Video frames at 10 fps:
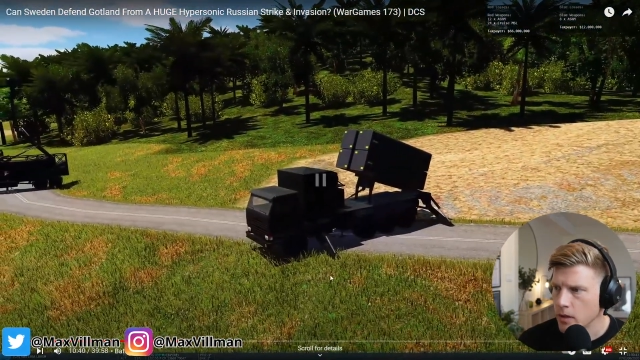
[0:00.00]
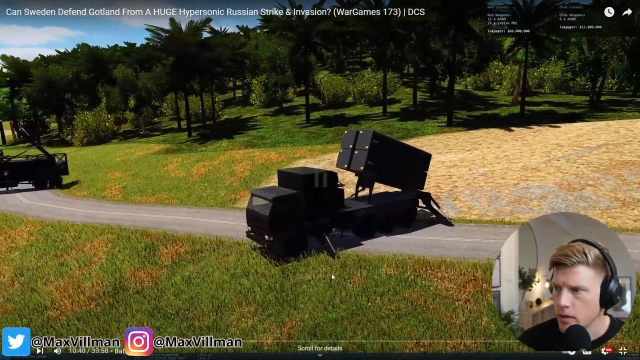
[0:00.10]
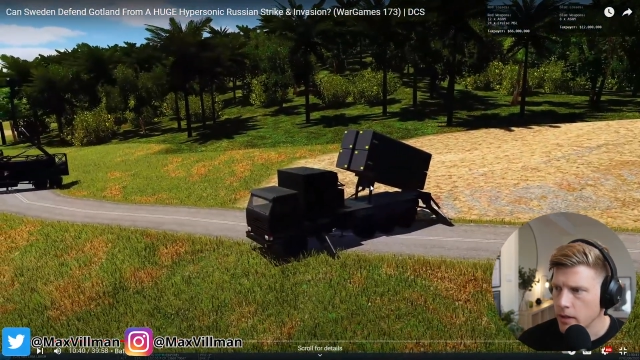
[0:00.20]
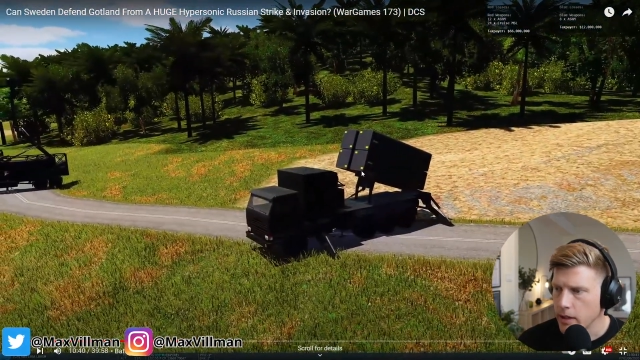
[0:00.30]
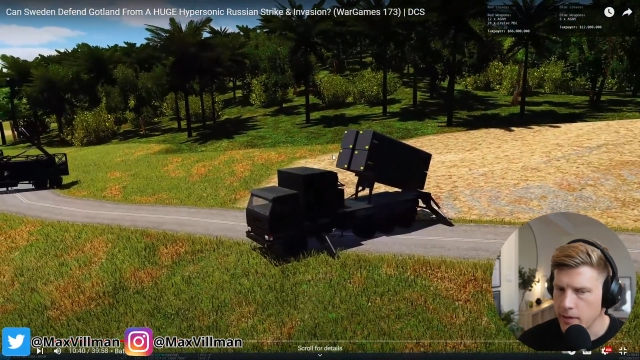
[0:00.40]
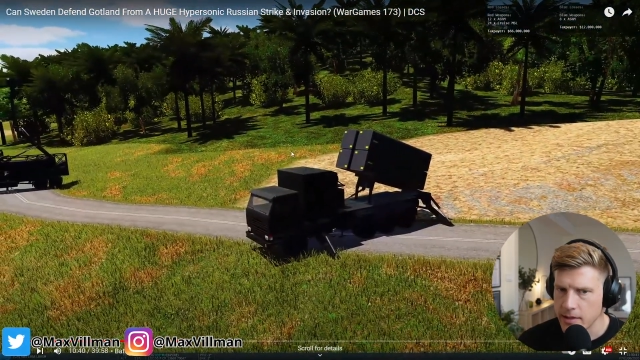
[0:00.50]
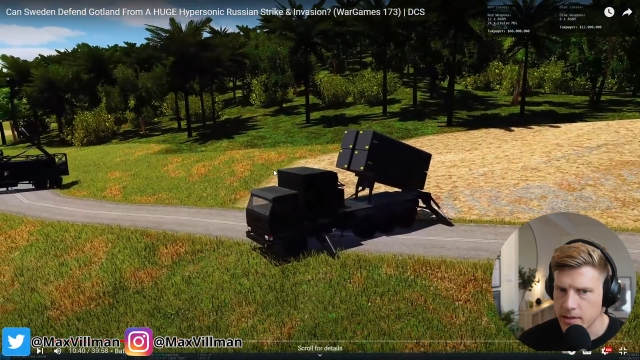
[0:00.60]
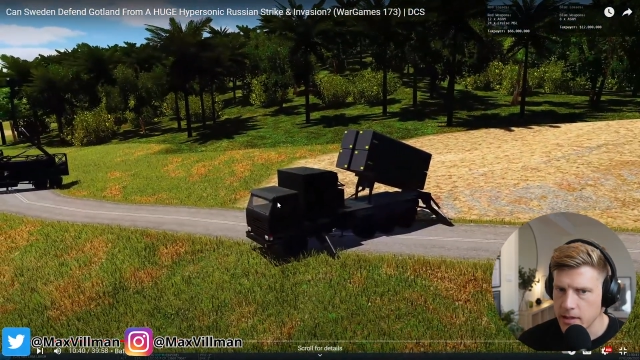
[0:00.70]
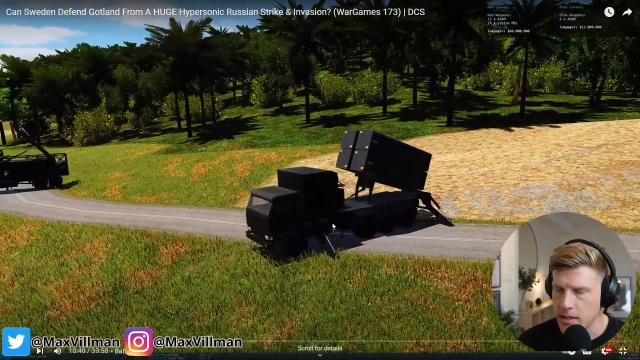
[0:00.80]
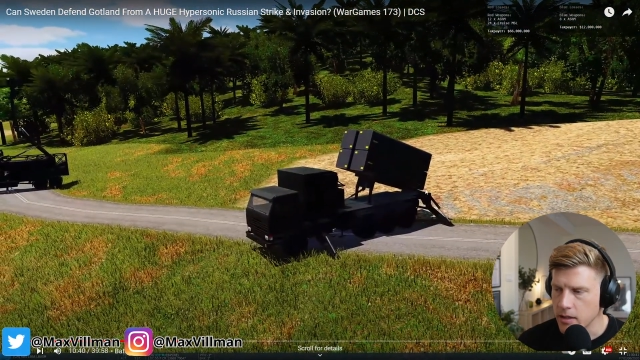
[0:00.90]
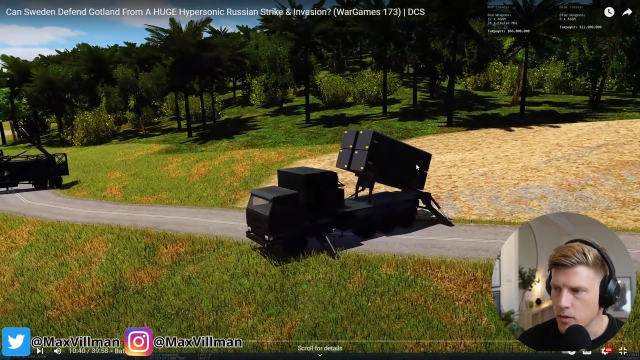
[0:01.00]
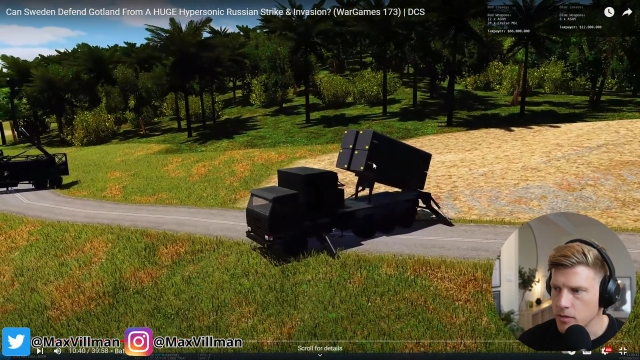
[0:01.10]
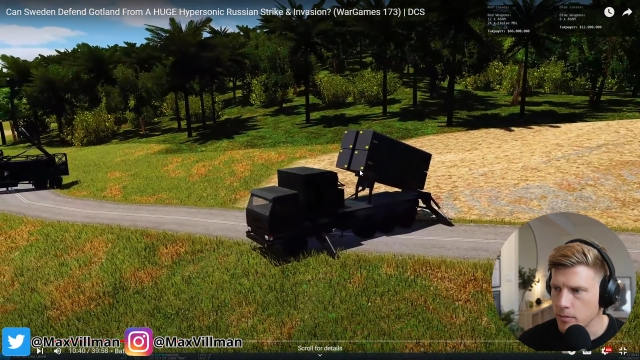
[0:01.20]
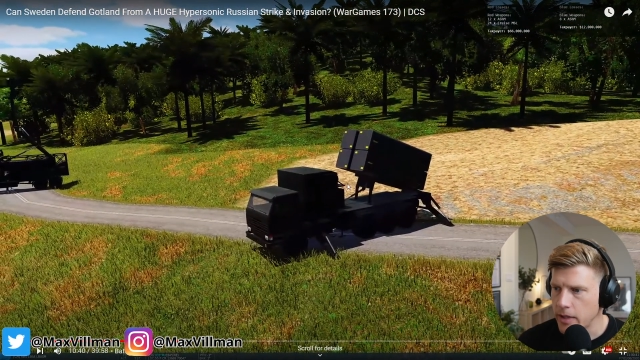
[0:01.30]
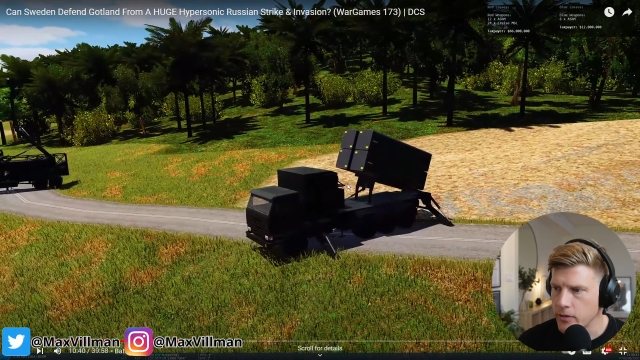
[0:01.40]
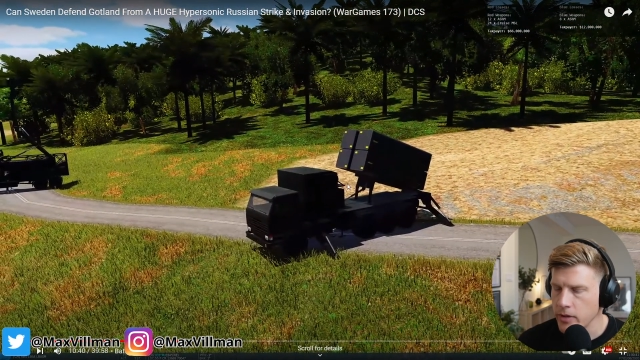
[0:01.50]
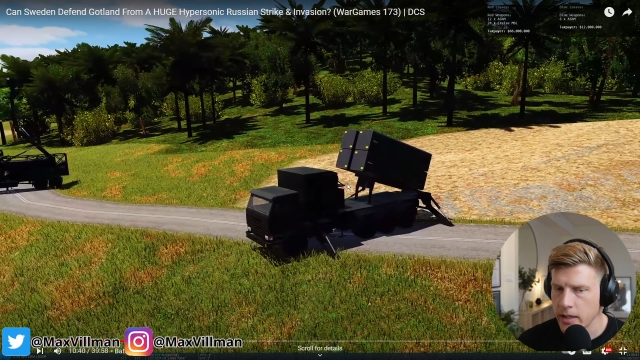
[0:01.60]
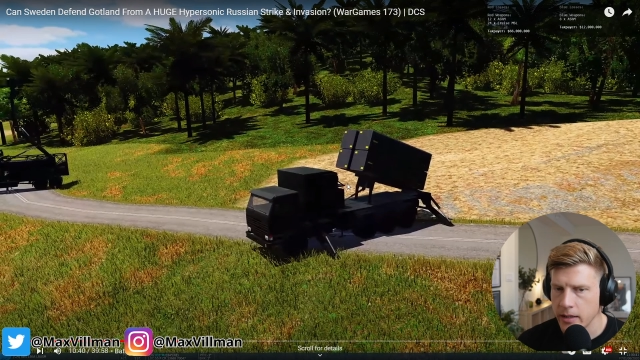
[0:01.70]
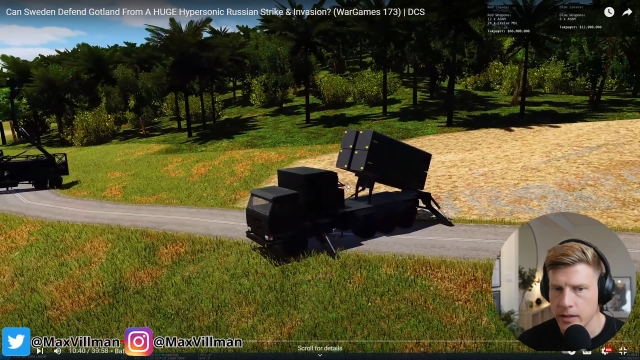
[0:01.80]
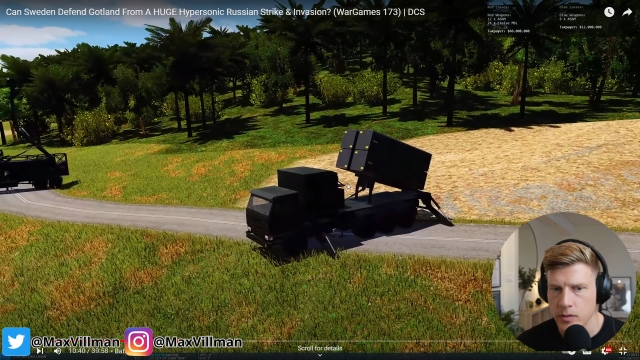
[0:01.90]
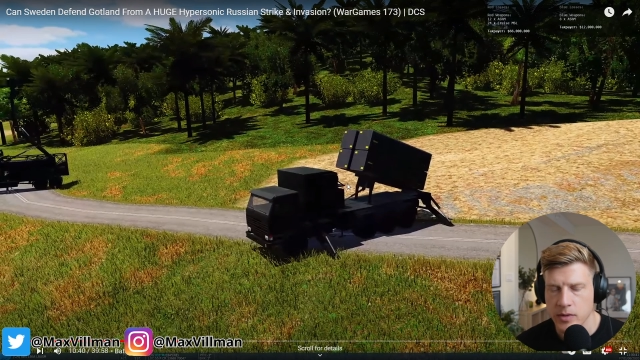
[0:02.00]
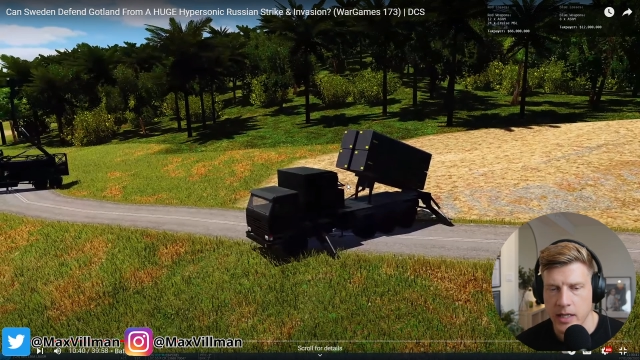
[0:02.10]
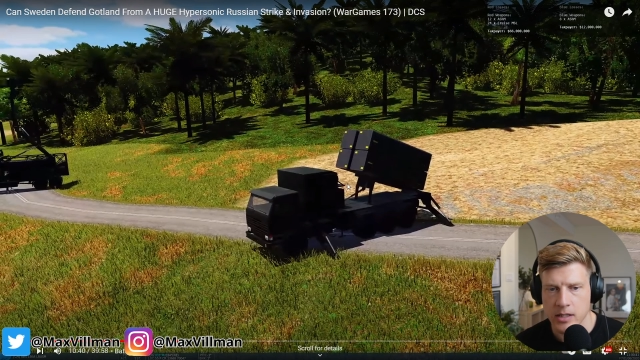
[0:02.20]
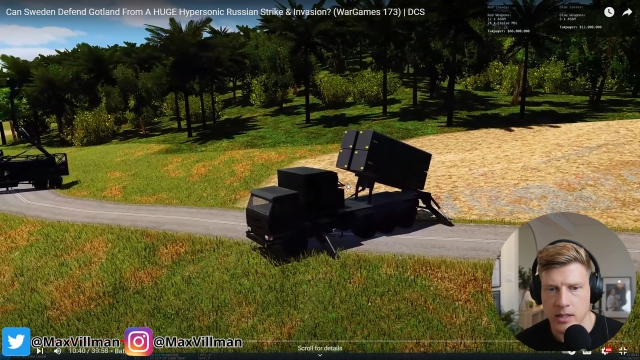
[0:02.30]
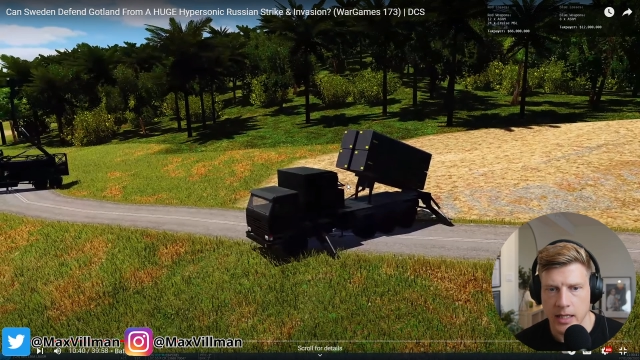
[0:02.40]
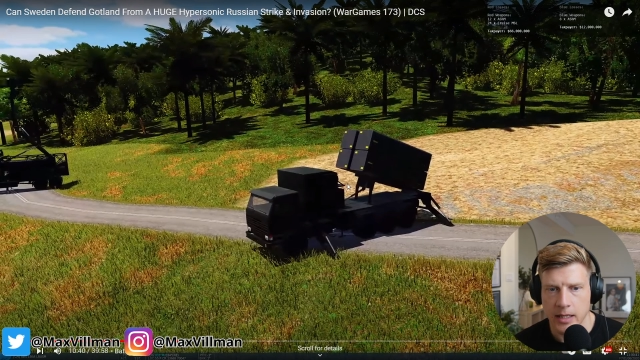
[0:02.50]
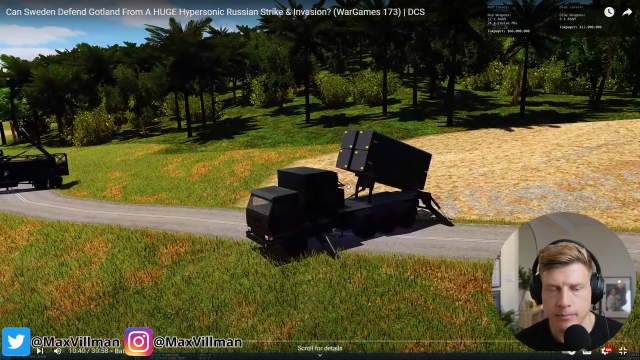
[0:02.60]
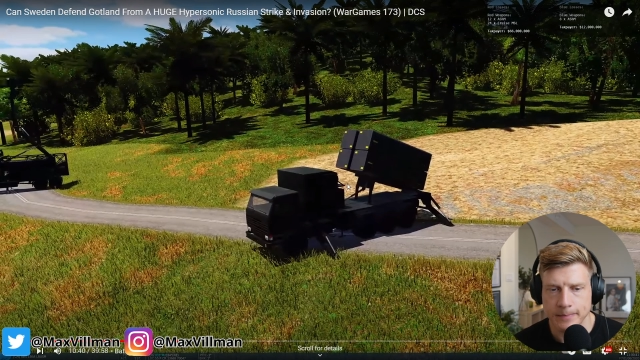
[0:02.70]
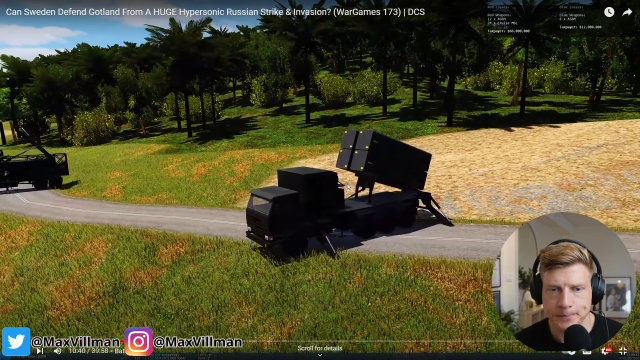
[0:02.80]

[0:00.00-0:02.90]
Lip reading: Here is the coastal battery, and this was actually